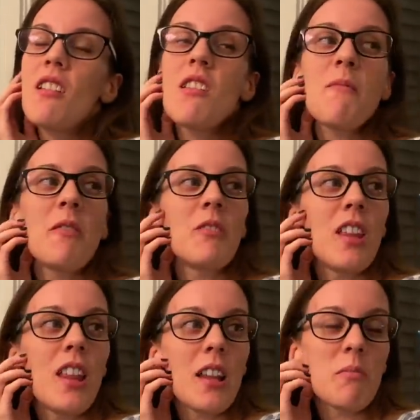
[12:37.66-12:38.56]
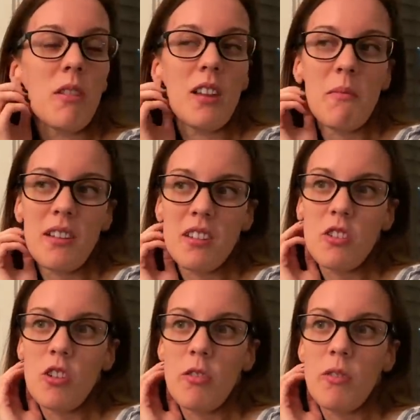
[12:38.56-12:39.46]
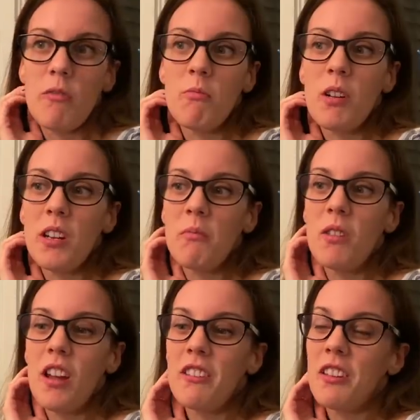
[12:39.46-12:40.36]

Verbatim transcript: I really liked playing Mexican Train with everybody, but I